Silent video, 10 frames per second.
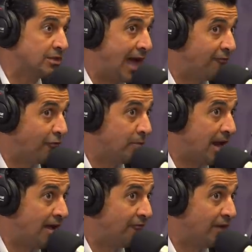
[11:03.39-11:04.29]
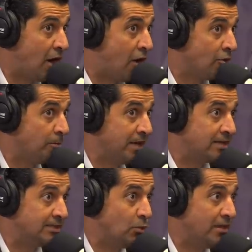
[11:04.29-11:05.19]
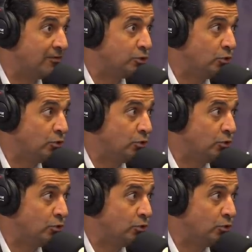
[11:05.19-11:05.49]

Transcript: God forbid I offend Arnold because he will never